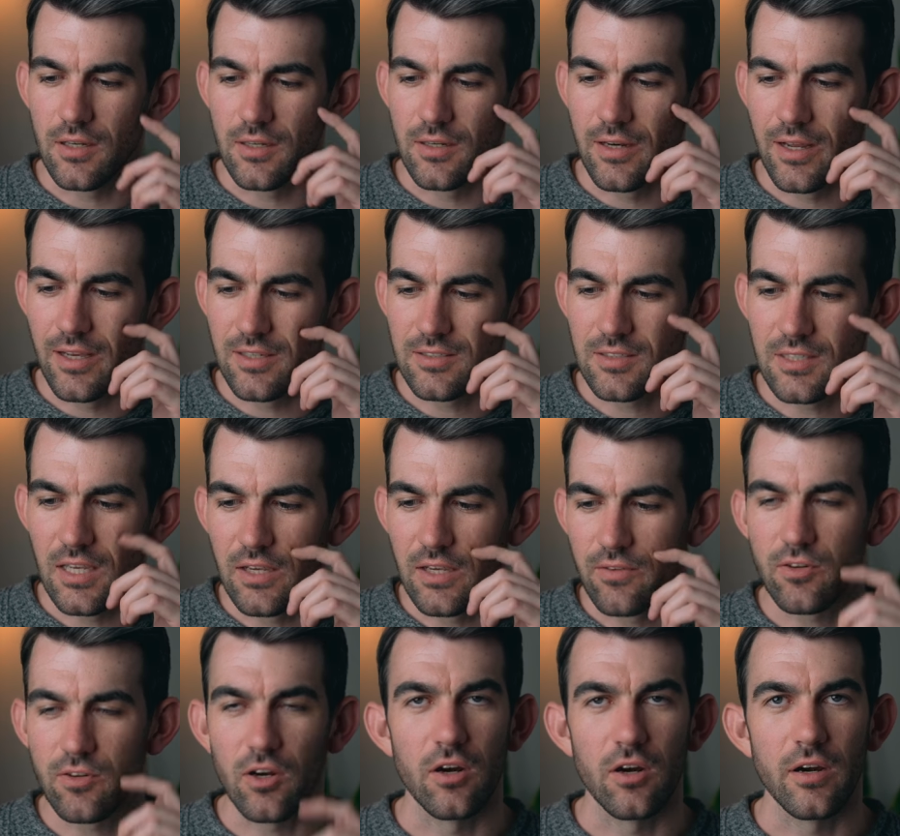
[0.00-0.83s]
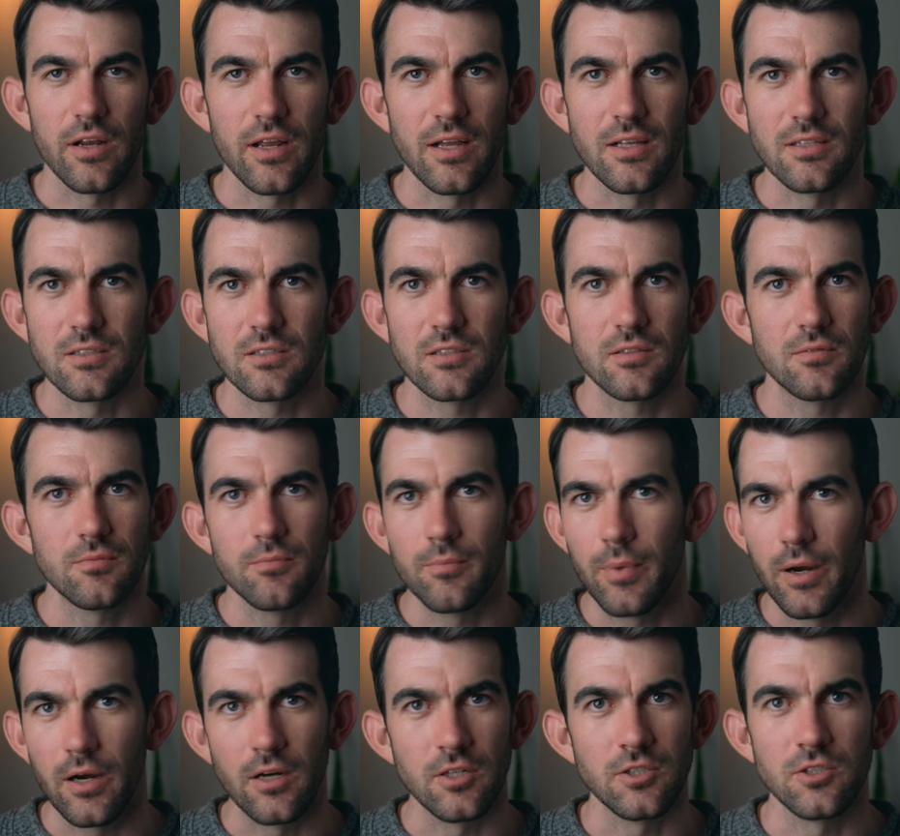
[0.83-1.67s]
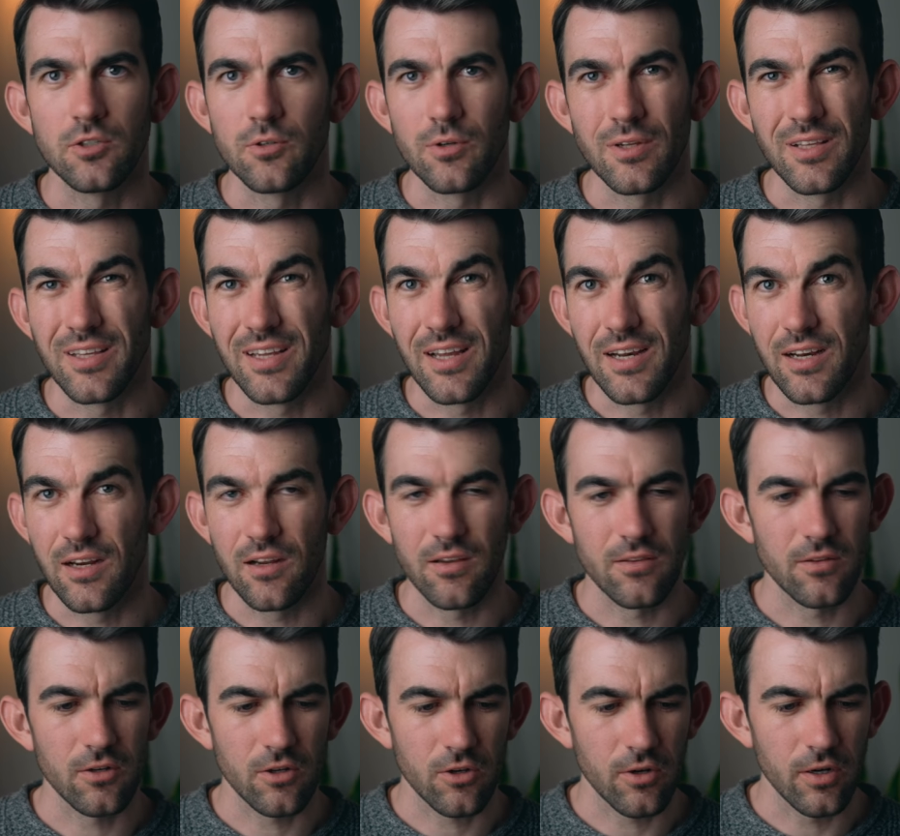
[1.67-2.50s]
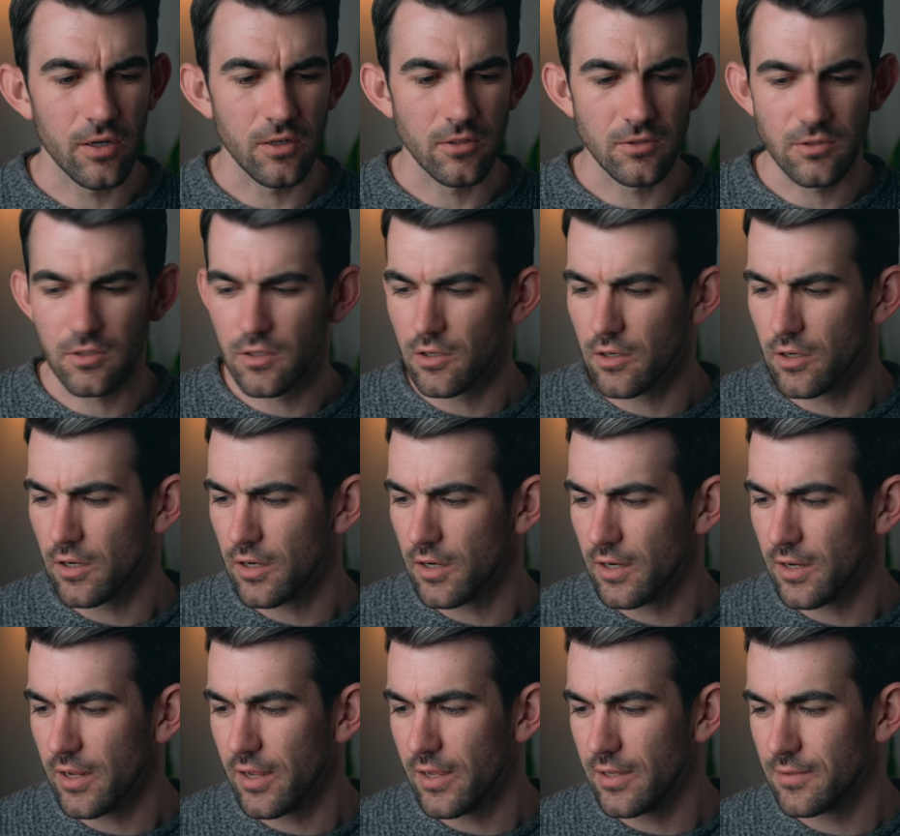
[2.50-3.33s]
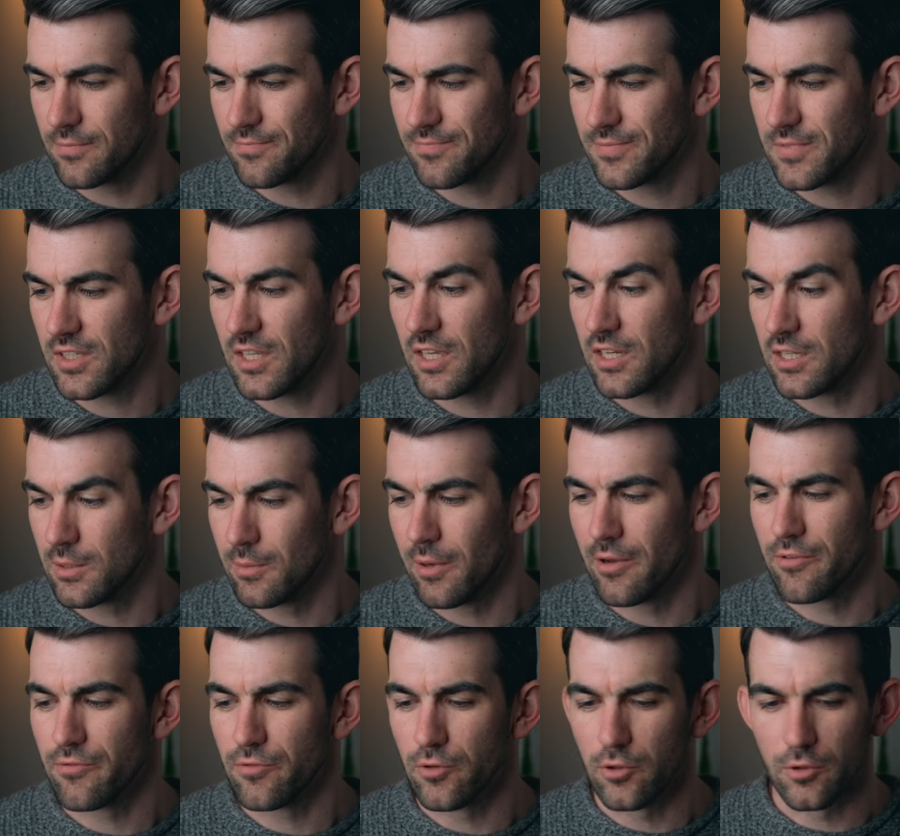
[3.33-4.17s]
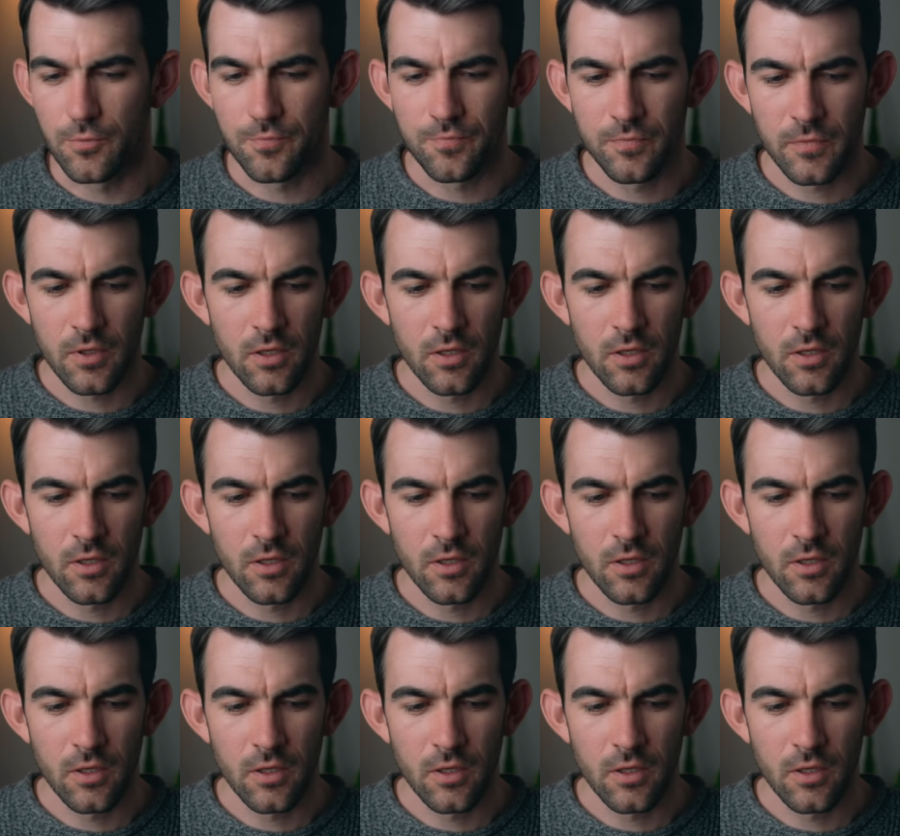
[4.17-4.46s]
a nice safeguard against bears or really any other critters that are going to get into my food.